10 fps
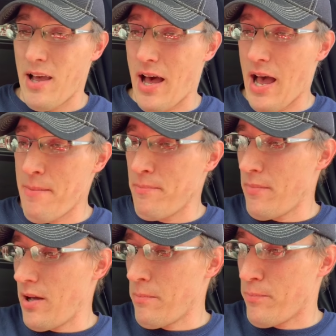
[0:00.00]
I'm
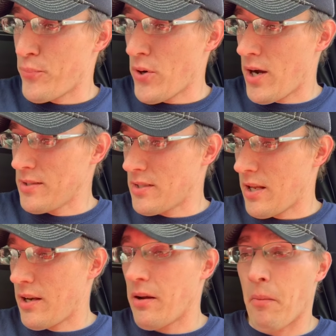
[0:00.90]
impressed
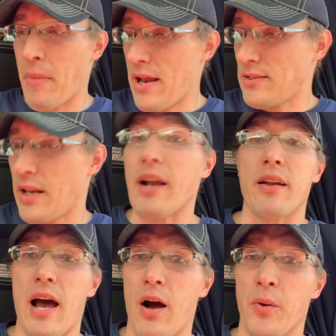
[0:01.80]
and amazing on
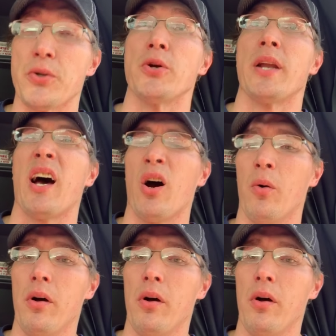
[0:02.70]
how it turned out.